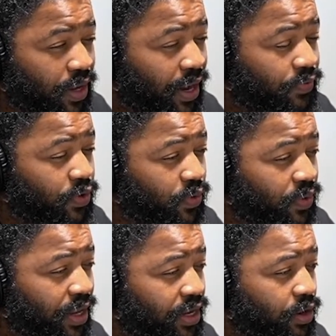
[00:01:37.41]
after doing
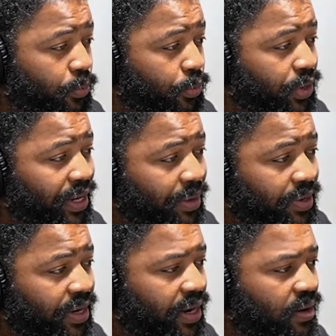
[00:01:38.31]
like your
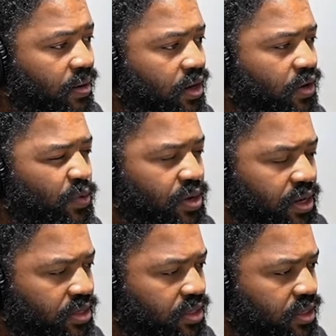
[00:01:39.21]
preliminary due
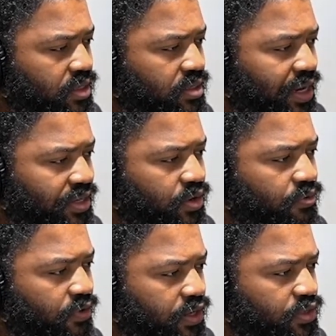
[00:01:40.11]
diligence, not your
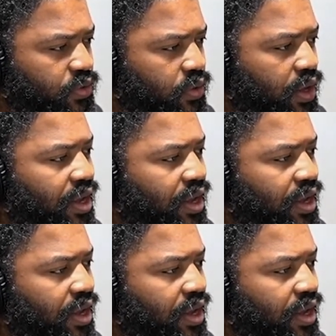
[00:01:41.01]
official,